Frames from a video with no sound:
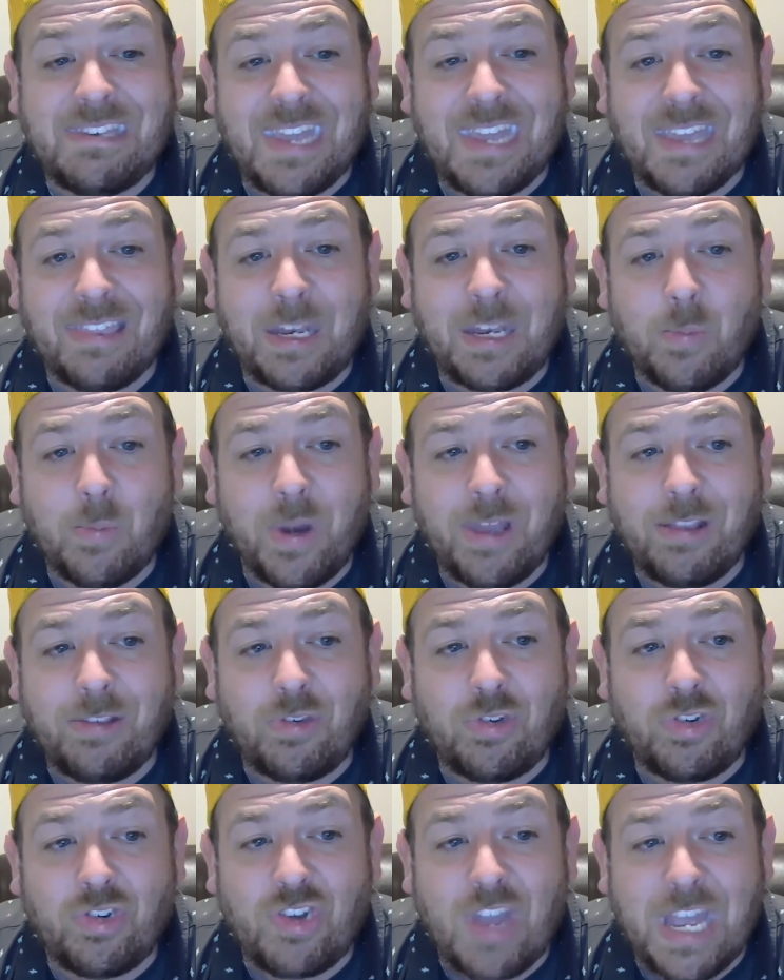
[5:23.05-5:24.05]
dealing with
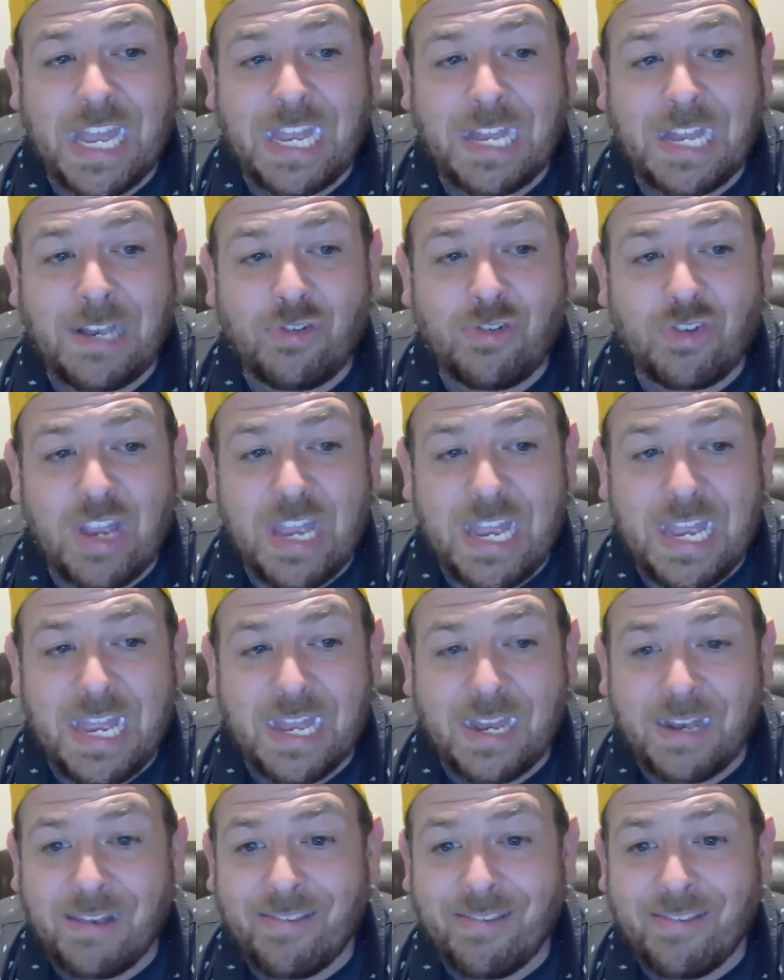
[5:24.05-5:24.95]
change in